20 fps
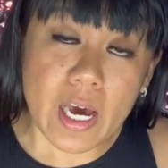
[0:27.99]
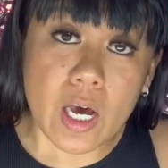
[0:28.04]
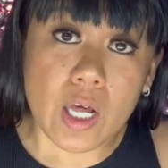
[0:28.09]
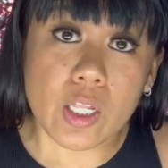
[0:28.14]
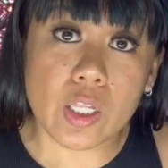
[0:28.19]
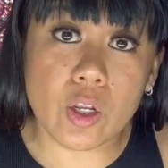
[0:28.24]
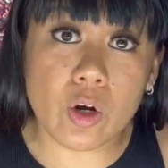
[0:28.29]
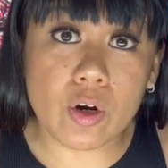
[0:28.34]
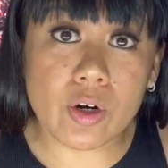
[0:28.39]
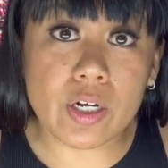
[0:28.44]

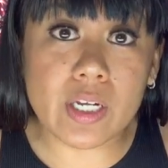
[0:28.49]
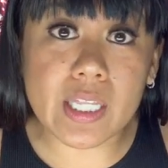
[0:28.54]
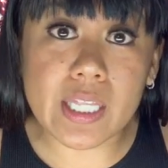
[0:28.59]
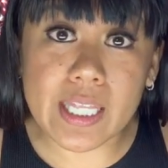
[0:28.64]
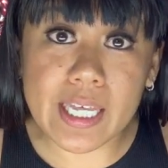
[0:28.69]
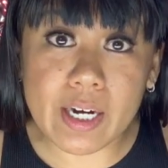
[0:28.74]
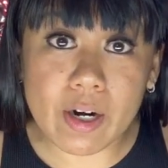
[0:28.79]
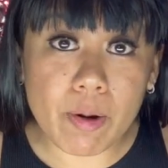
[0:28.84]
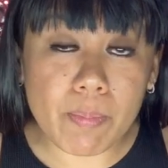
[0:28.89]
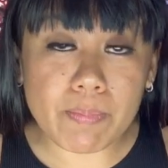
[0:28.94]
learn a
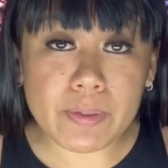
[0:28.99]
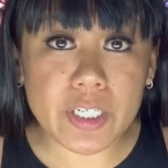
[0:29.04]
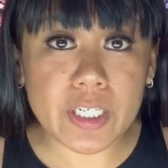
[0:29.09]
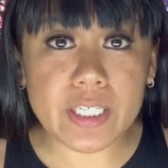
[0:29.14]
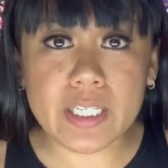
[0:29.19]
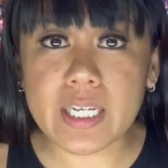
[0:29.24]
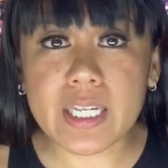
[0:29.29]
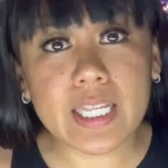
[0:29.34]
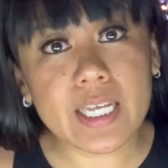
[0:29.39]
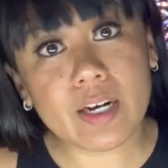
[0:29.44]
little, just
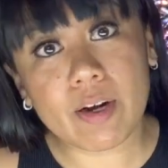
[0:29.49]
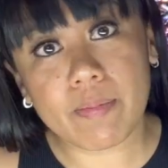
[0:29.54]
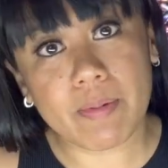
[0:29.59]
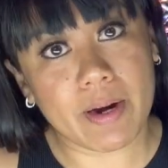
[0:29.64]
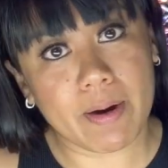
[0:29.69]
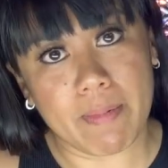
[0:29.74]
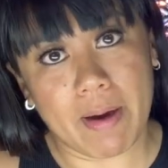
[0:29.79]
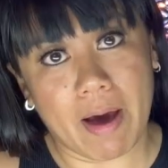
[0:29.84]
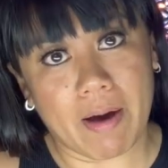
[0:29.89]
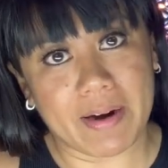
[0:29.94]
a little bit
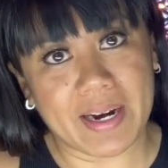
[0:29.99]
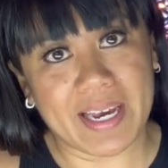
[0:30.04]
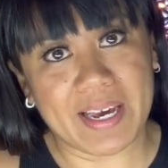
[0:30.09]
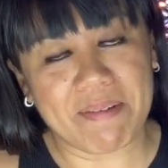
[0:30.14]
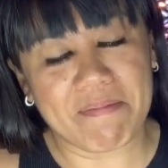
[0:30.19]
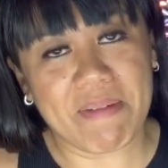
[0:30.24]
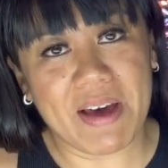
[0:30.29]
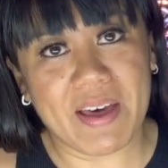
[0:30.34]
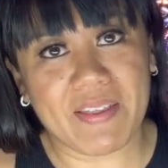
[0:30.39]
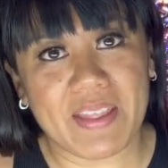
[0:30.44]
about
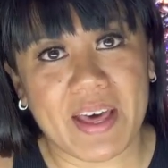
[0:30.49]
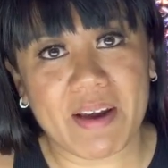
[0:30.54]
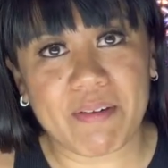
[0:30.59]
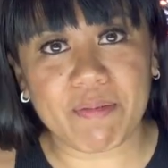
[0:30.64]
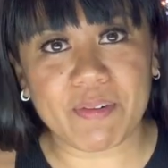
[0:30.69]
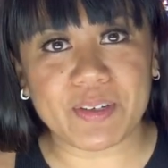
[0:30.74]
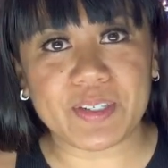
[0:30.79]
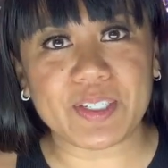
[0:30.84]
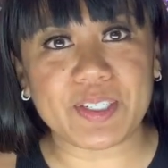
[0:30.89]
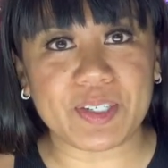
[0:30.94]
him, and then
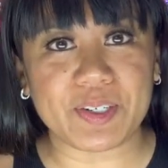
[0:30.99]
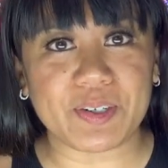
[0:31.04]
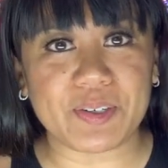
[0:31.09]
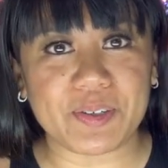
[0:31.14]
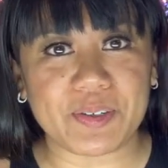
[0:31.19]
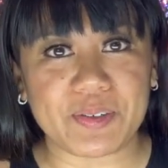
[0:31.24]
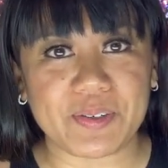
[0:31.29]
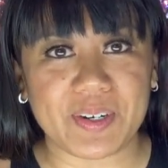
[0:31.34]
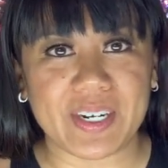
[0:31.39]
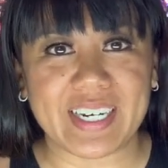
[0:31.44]
we'll
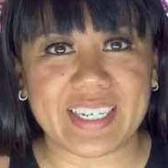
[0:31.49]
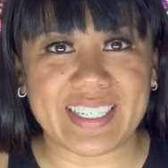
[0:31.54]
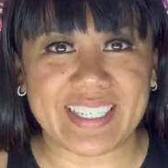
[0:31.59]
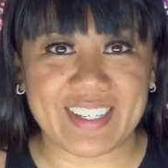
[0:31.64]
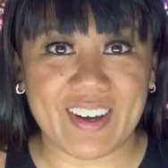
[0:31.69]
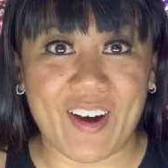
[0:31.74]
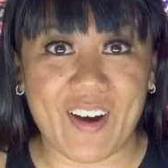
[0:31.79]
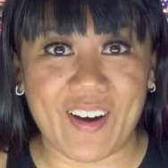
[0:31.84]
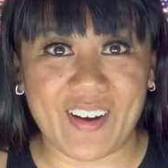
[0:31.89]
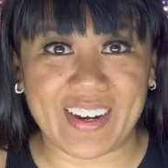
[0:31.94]
do a
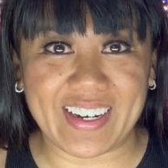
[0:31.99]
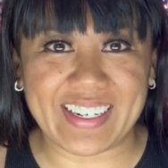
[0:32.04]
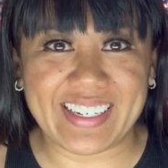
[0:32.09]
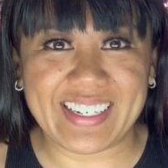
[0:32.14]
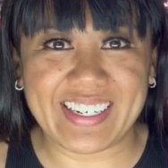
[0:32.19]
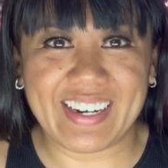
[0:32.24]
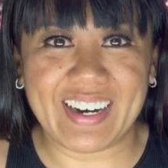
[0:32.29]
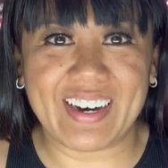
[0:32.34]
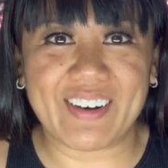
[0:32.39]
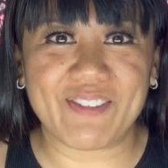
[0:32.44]
song
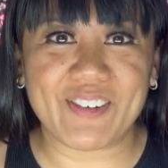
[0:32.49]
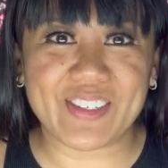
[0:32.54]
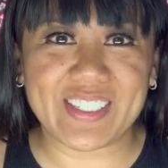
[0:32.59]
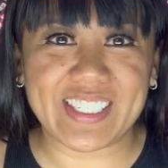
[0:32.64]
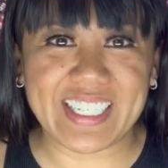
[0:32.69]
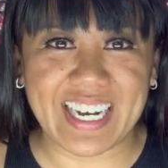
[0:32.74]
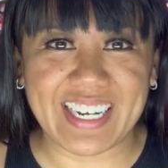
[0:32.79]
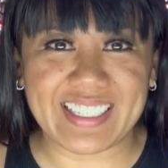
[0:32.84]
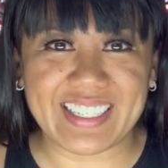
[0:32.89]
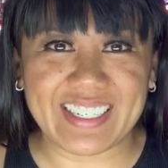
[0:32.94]
uh, will
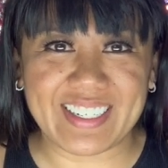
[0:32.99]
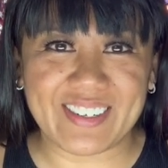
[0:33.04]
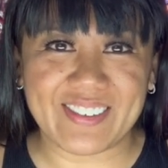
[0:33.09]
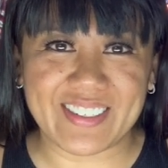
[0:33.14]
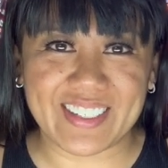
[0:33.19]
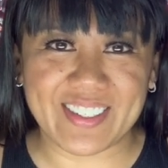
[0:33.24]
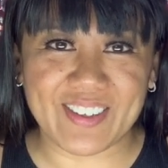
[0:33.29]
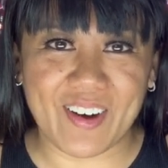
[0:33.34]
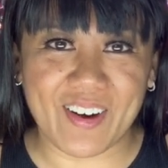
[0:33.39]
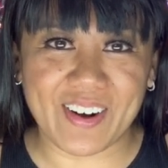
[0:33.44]
dance to a
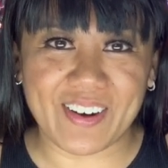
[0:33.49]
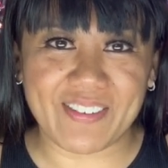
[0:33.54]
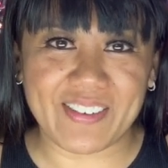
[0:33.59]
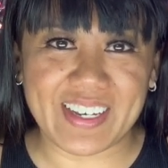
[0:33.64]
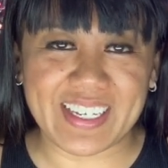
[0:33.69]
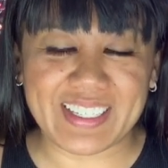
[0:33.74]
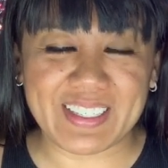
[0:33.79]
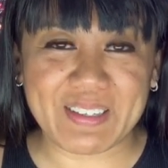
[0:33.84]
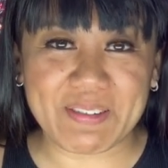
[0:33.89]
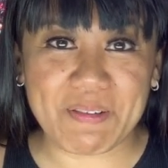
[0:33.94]
song of
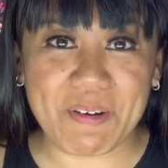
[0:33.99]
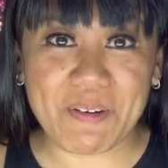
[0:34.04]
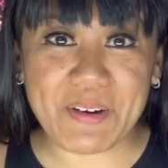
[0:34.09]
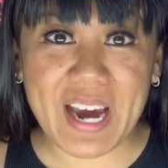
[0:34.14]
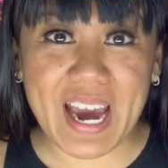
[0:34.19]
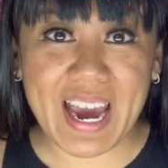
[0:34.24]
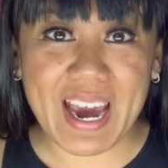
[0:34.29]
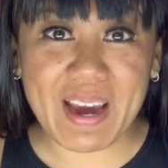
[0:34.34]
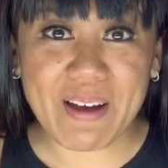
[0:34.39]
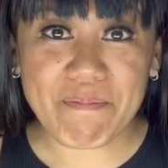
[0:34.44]
his,
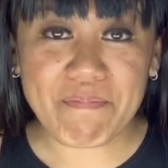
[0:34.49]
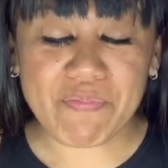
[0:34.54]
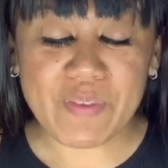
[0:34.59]
okay?